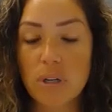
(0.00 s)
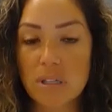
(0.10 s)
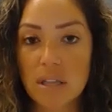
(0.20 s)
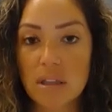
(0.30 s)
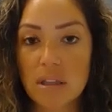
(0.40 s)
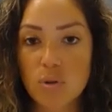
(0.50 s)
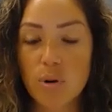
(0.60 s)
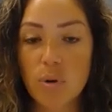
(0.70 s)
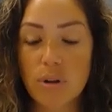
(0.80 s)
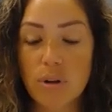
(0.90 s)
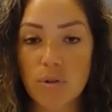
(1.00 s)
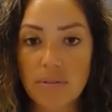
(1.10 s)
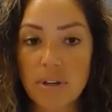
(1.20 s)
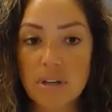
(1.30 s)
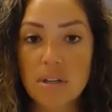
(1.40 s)
We need to get them to a point
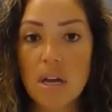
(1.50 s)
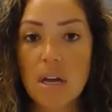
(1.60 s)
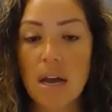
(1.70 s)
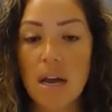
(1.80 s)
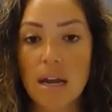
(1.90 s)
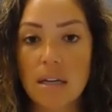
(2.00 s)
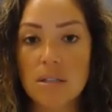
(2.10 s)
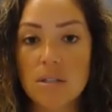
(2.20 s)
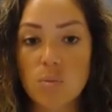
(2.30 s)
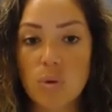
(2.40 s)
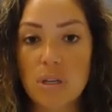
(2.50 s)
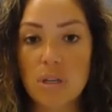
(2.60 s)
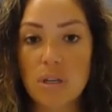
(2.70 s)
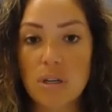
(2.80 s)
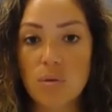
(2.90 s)
where they're thriving.
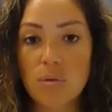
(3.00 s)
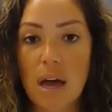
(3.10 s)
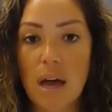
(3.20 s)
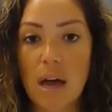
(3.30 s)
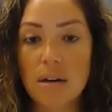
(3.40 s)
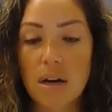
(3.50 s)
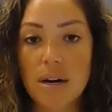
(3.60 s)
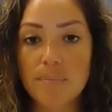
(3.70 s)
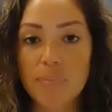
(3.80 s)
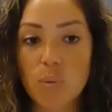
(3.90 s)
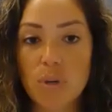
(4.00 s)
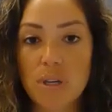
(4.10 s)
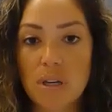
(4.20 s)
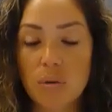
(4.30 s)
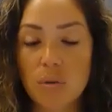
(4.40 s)
And we know that
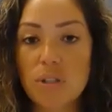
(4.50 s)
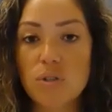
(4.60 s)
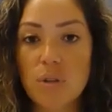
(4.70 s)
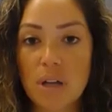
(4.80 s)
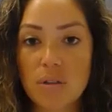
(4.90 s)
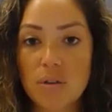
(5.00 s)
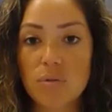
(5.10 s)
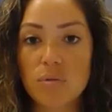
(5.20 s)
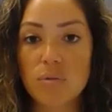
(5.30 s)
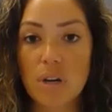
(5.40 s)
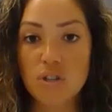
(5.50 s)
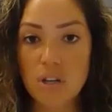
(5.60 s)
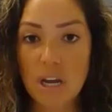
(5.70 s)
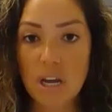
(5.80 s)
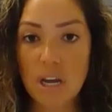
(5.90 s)
we can only do that
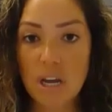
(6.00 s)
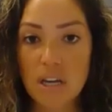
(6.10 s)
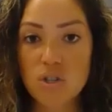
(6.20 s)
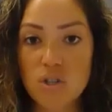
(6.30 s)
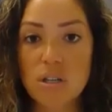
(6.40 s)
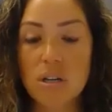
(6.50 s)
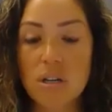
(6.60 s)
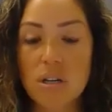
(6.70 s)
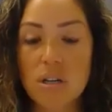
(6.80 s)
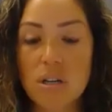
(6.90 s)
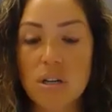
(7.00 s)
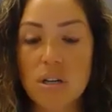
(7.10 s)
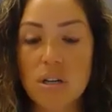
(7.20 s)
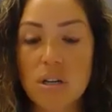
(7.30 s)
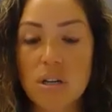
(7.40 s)
through education and
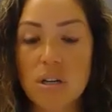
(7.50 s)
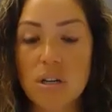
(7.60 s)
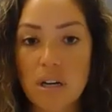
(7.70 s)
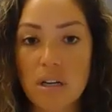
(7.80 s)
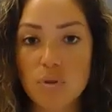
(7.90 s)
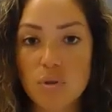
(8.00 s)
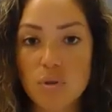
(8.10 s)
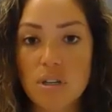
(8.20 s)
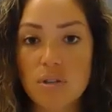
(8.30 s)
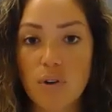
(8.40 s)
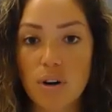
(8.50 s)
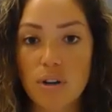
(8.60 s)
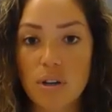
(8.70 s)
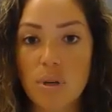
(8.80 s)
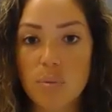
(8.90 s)
creating
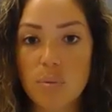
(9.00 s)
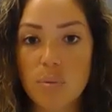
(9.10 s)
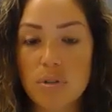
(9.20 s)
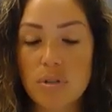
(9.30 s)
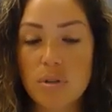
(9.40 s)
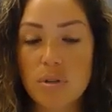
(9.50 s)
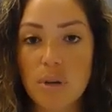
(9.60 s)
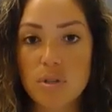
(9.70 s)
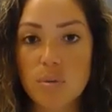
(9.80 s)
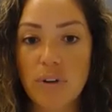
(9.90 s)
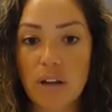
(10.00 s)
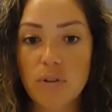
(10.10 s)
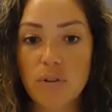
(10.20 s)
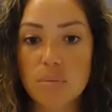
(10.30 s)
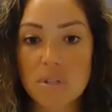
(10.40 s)
opportunities for our young people to be
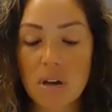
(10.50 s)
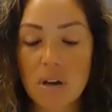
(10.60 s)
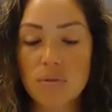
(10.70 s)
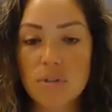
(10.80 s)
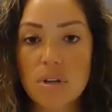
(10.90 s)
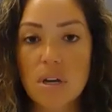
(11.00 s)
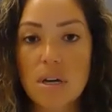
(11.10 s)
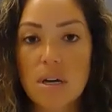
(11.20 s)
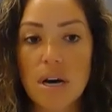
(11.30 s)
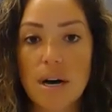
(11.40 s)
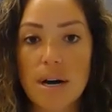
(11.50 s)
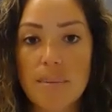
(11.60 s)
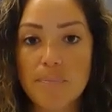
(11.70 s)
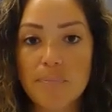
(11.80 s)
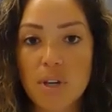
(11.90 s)
able to provide for themselves,
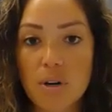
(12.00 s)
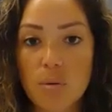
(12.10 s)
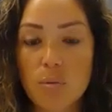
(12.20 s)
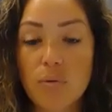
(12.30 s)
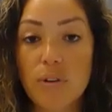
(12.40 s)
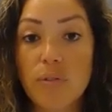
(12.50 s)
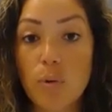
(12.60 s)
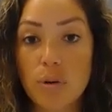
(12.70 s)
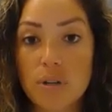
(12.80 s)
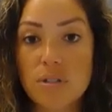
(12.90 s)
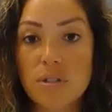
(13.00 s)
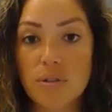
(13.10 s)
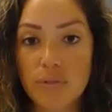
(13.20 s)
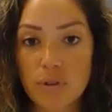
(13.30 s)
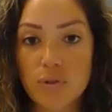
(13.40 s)

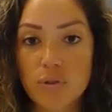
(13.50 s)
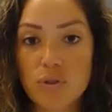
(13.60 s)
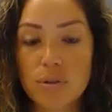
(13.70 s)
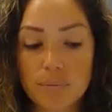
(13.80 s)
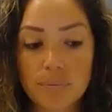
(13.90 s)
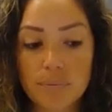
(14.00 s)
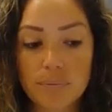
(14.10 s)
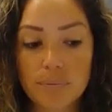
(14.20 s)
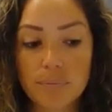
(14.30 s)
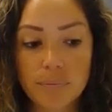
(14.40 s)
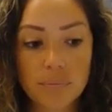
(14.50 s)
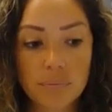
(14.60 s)
moving forward into their future.